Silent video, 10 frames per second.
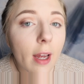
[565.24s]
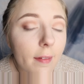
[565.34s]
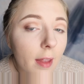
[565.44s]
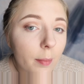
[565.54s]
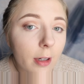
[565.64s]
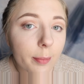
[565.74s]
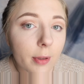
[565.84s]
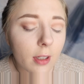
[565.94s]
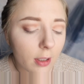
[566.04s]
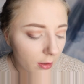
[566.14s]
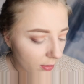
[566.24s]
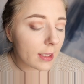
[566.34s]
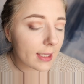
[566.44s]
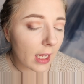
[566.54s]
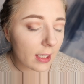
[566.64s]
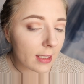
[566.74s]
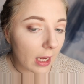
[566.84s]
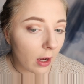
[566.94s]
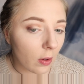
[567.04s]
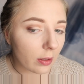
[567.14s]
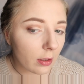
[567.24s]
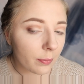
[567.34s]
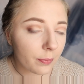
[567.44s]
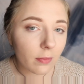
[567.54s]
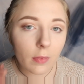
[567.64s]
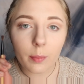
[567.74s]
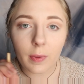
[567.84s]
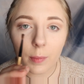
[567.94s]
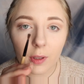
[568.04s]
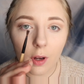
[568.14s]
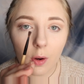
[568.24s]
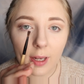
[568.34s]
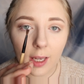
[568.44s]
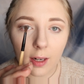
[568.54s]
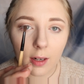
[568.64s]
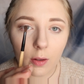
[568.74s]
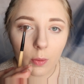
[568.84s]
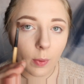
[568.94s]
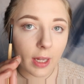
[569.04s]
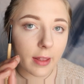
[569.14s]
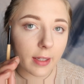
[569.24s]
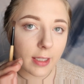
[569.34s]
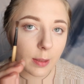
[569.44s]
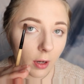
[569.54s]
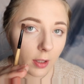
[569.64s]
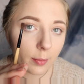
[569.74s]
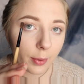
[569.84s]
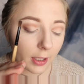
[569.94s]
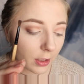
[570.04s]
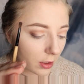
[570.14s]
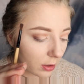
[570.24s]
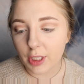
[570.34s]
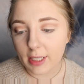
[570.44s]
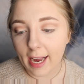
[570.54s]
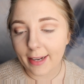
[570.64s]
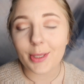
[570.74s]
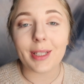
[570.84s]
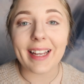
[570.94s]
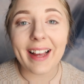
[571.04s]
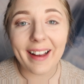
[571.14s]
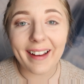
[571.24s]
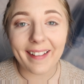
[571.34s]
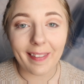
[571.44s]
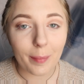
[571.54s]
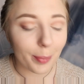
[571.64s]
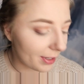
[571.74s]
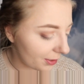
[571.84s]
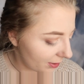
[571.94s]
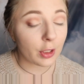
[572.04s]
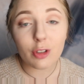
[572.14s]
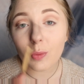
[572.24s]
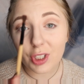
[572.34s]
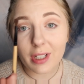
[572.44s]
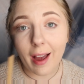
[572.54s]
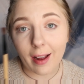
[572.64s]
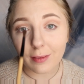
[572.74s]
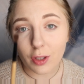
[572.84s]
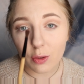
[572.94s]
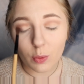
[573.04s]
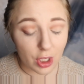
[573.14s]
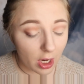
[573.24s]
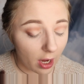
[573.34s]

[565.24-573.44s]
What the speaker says: I have that purple set down, and I'm gonna go in with a smaller brush, which is actually a lip brush. Use what you got, use what